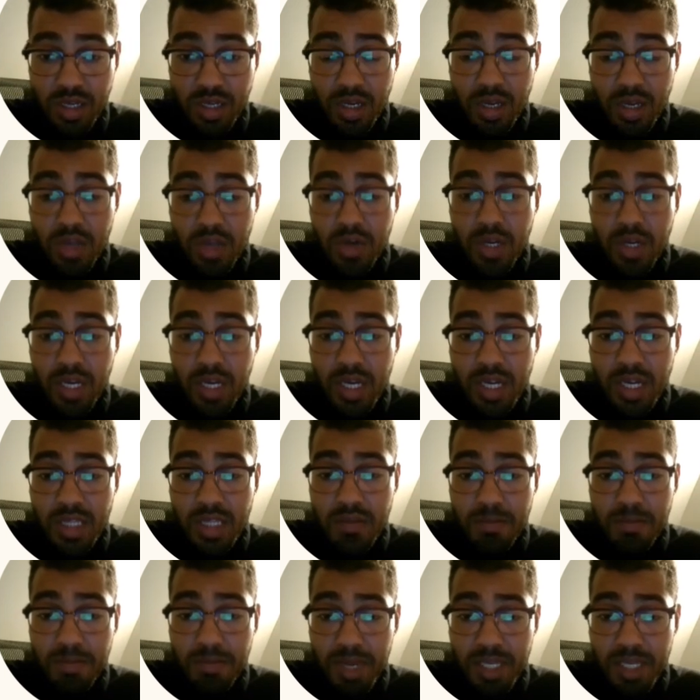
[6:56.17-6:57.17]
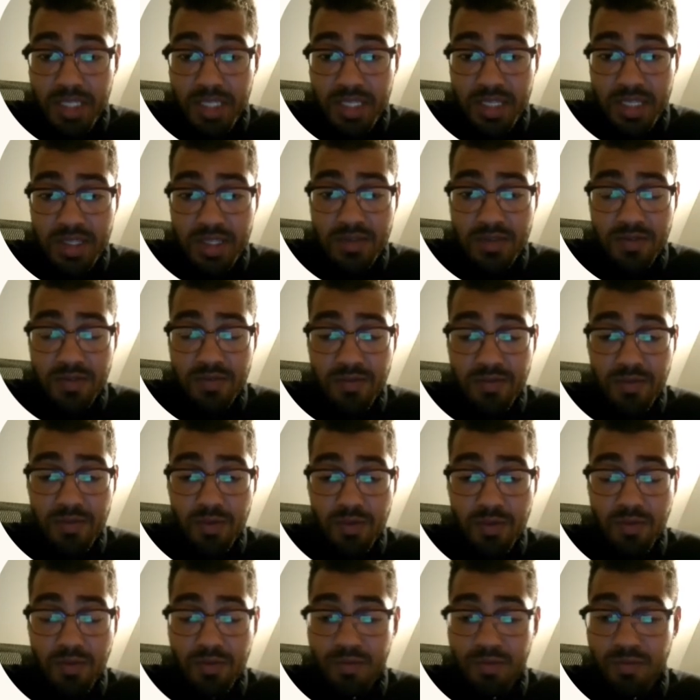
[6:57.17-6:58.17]
You can get the basics
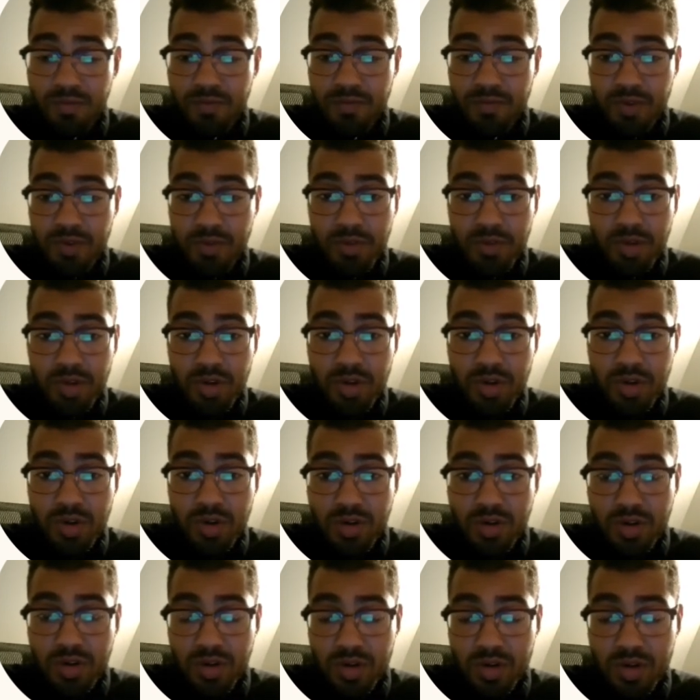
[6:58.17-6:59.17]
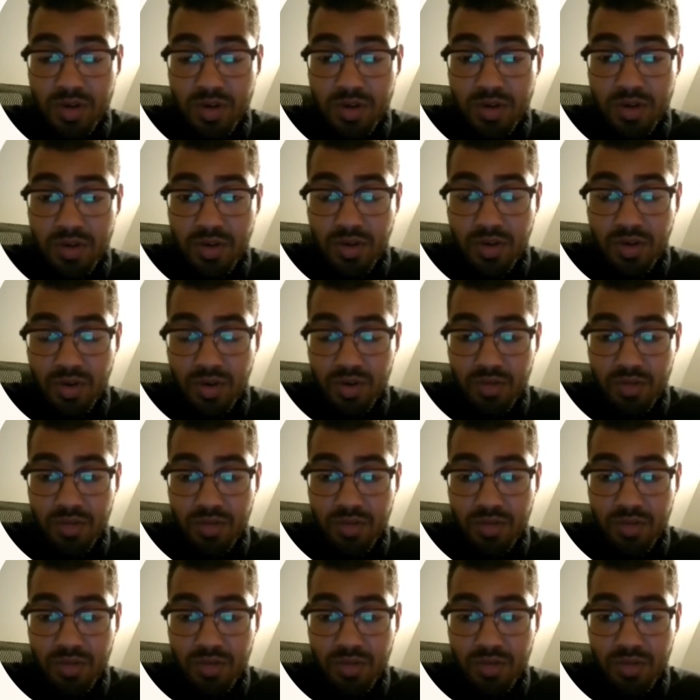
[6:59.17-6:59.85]
from your room.